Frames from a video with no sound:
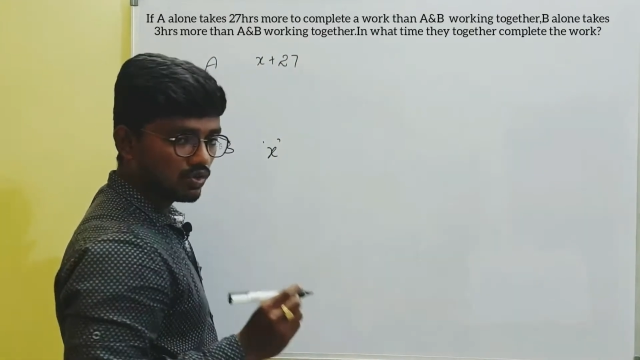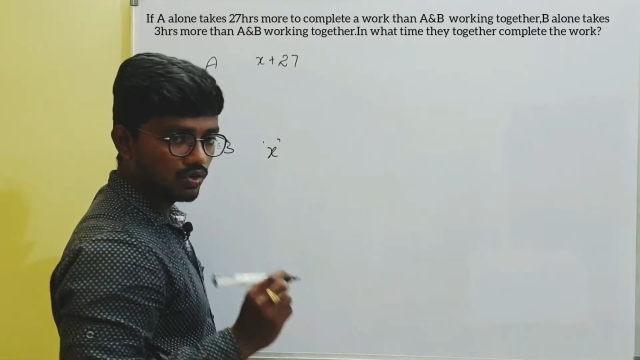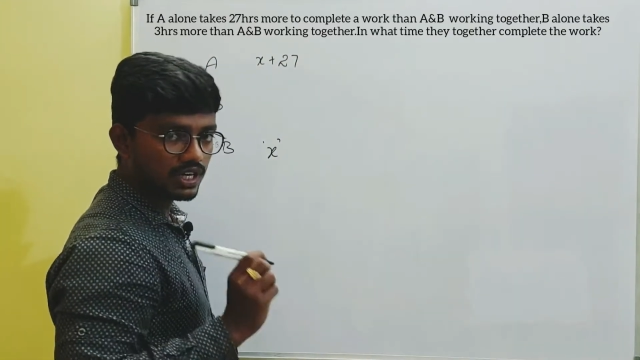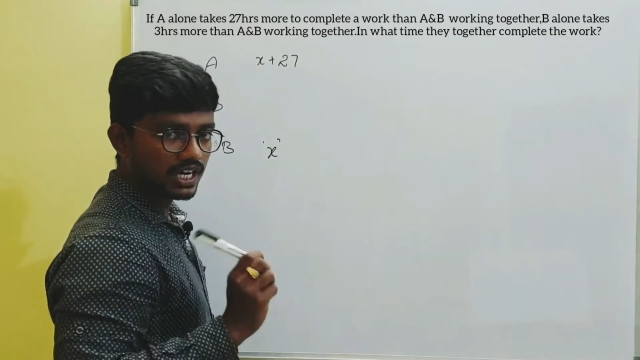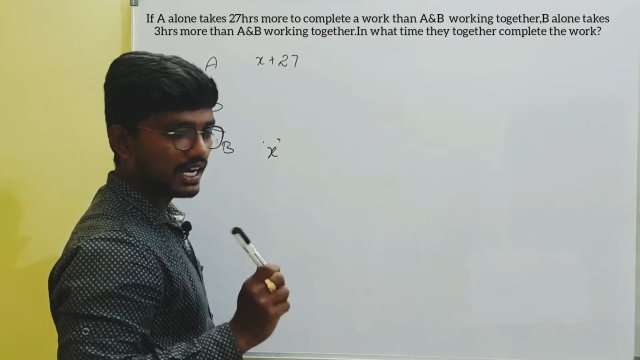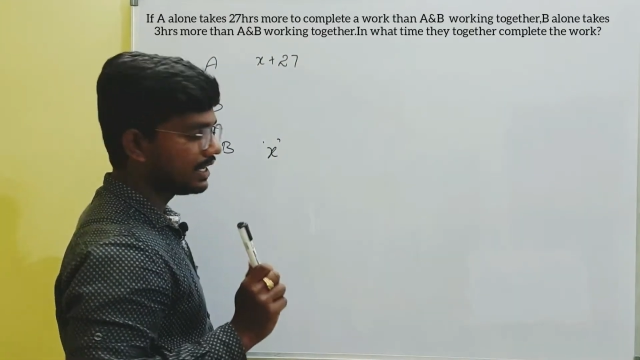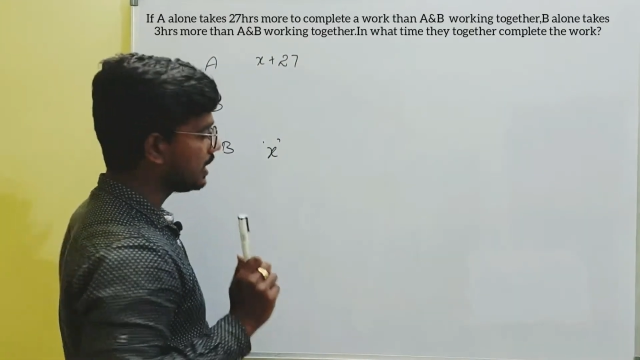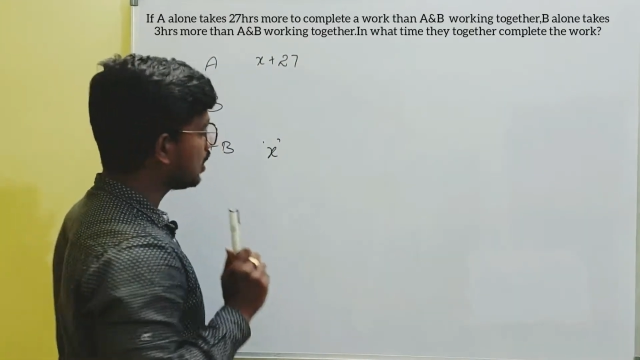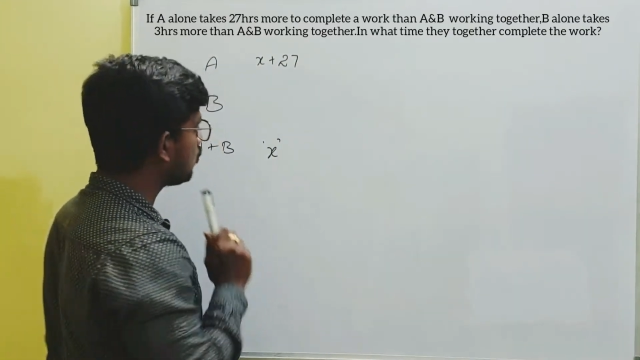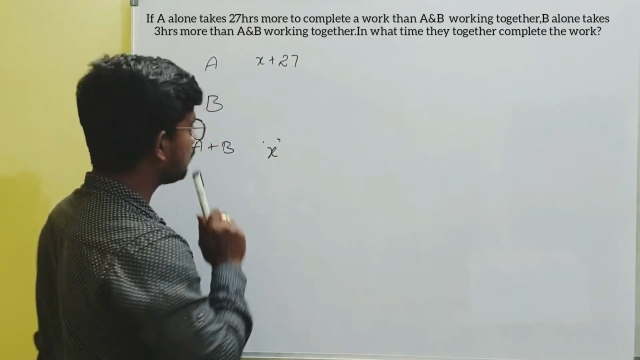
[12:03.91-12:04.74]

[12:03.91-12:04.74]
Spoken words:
Okay, and now